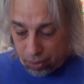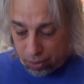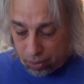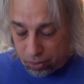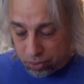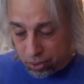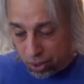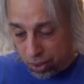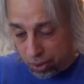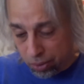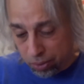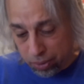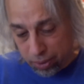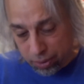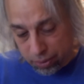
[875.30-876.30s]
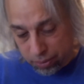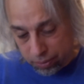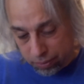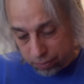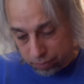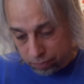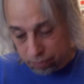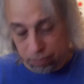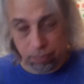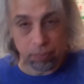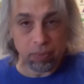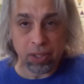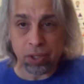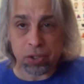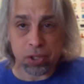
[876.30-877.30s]
So
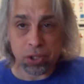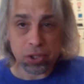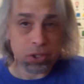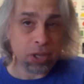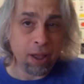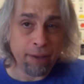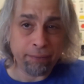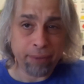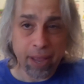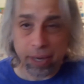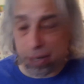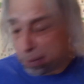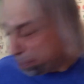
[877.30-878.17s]
this is stuff I can